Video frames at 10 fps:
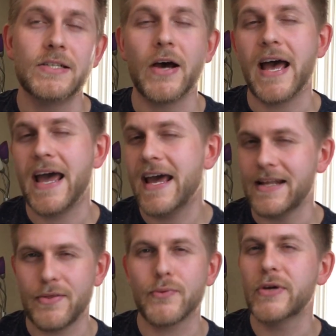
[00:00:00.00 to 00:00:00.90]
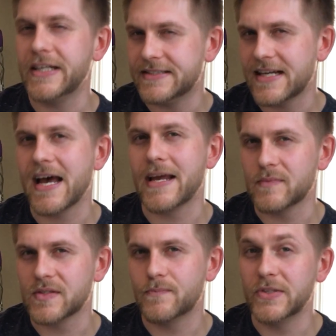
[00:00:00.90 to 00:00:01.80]
No, I had it 3
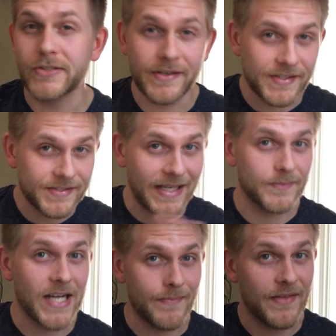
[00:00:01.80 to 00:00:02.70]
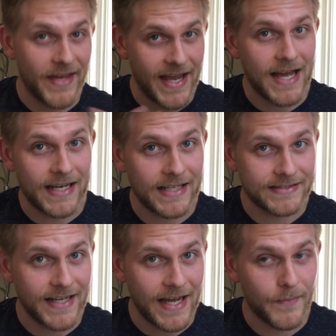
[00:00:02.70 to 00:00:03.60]
times, but during the same time that they had it on
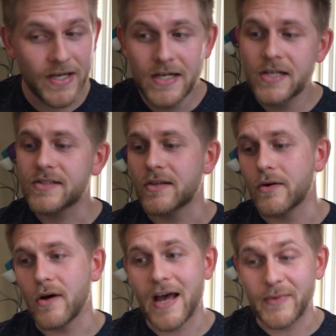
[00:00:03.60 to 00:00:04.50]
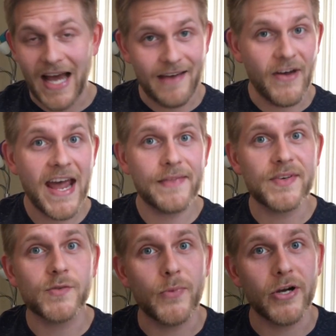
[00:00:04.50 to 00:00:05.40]
tap. So, I mean, I've had
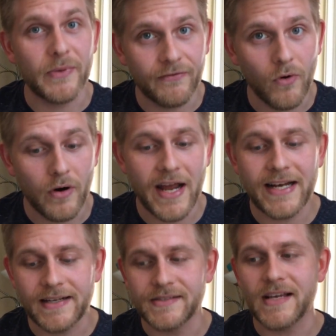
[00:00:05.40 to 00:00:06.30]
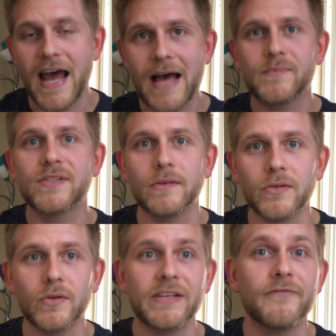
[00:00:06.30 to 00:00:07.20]
this beer before, and it is
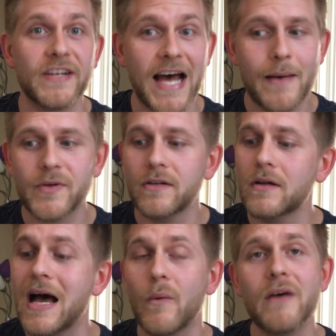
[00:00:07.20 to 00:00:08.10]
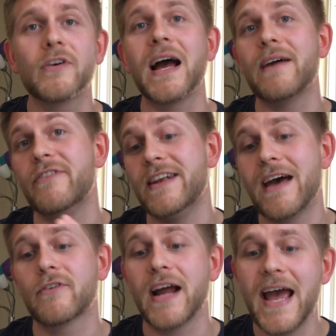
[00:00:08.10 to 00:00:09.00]
absolutely phenomenal. However, I have
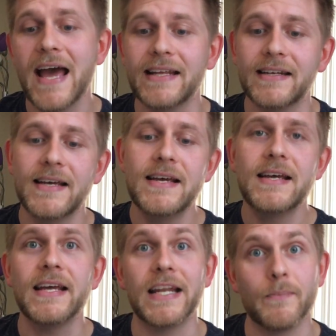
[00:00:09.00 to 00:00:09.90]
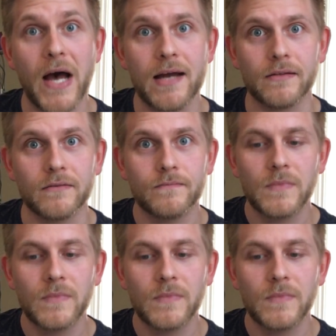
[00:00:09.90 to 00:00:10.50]
never had it in a bottle.